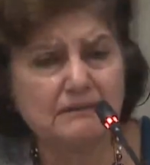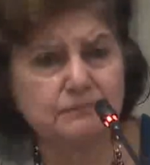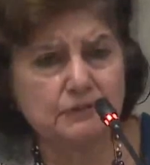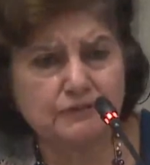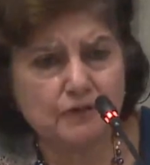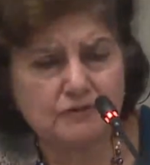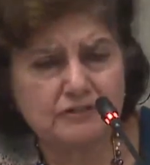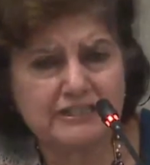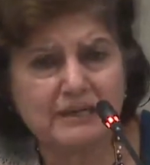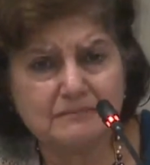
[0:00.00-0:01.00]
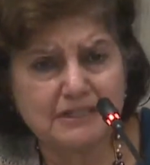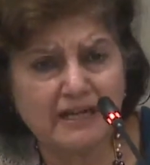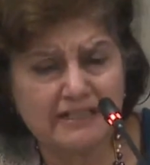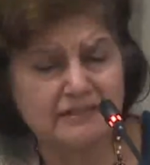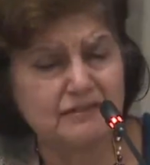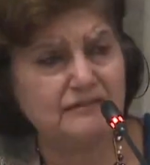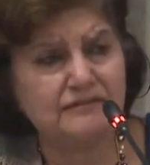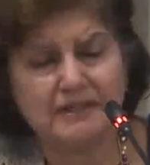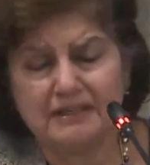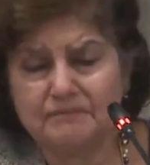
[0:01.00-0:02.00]
provoked some kind of
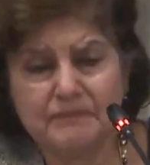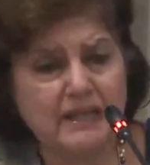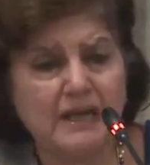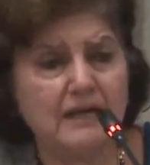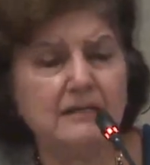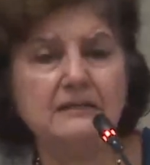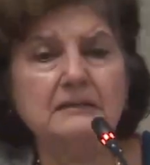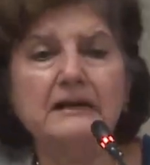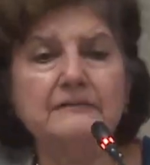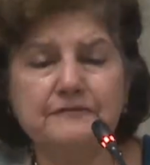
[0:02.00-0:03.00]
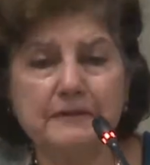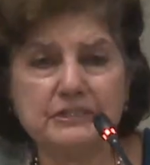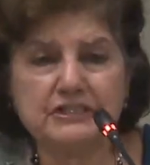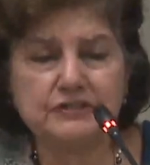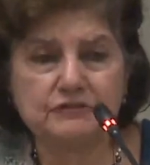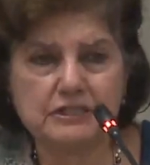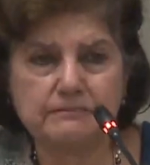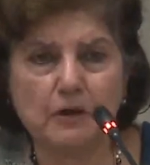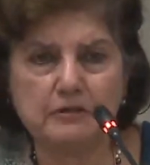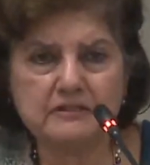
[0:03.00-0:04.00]
a feminist
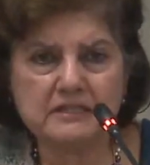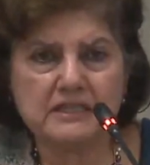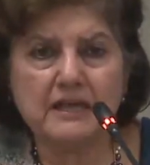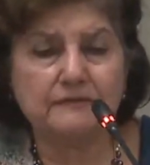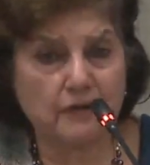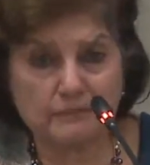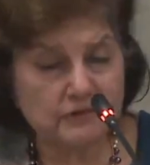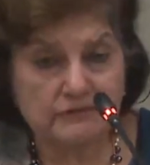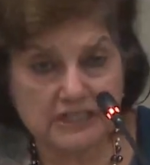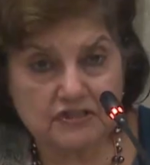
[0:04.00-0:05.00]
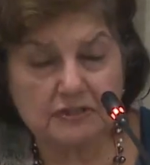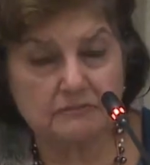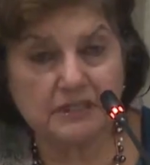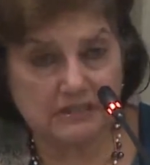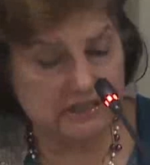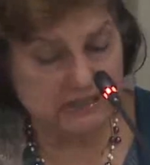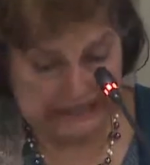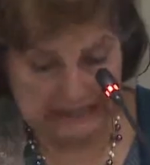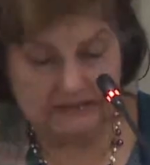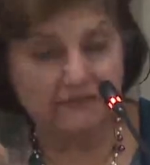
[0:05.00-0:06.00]
response from the region, because
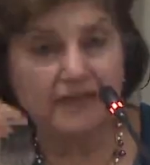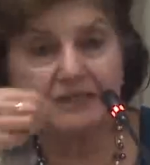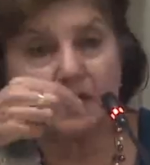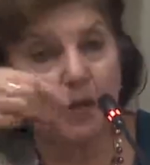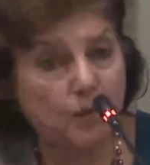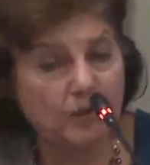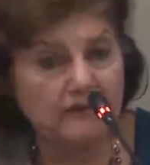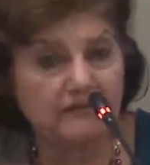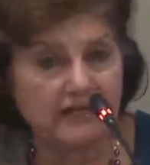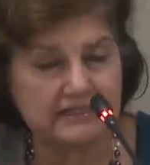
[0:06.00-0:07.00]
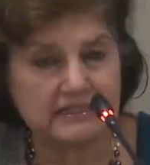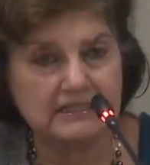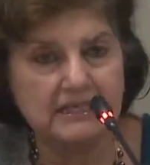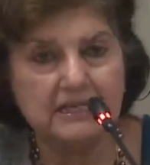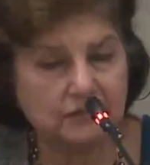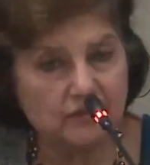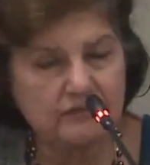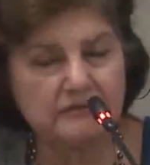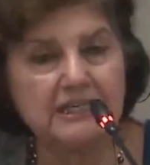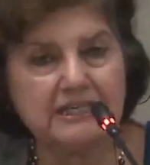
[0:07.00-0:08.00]
it affects all of us, not
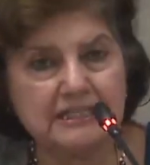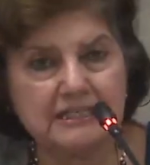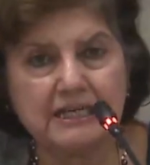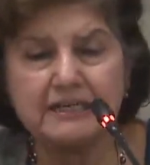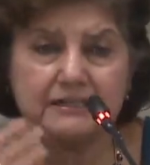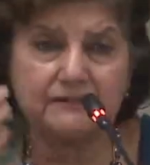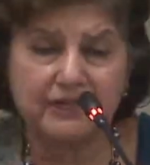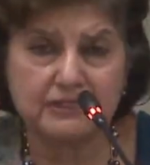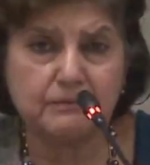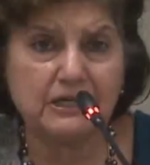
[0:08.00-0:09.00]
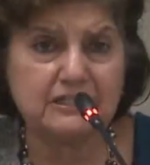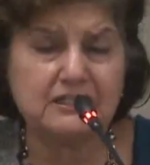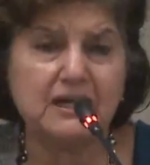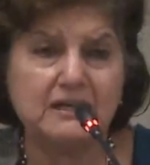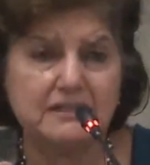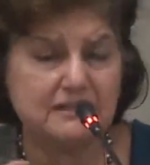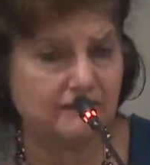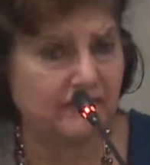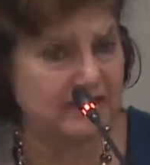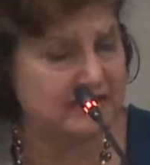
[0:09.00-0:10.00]
only India. It affects Pakistan. It
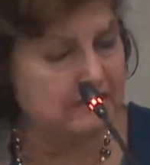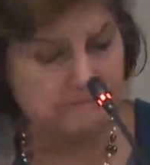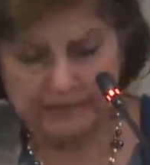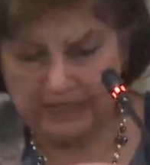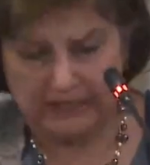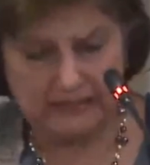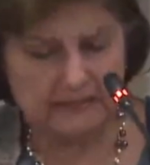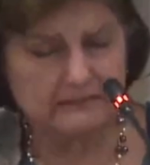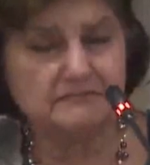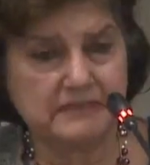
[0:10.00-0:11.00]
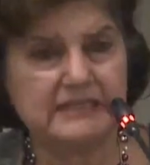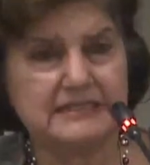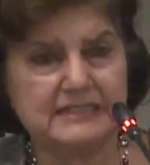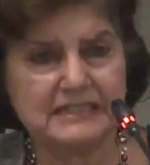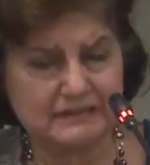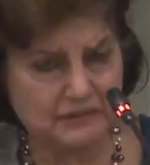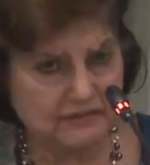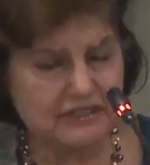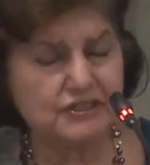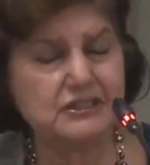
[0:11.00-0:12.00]
affects, as I said, the
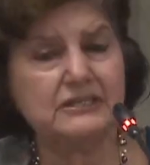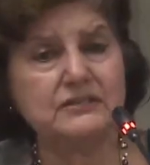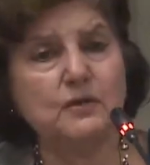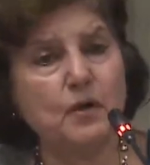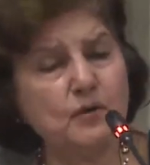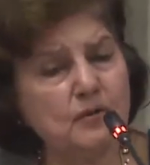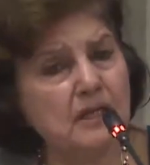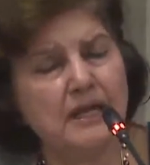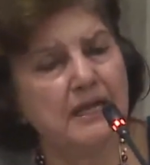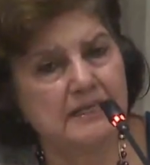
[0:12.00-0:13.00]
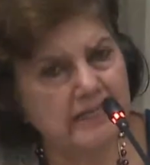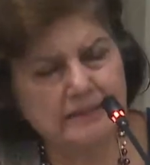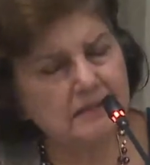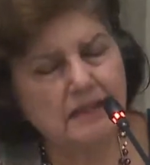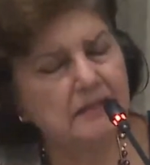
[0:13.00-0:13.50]
region as a whole. Yet,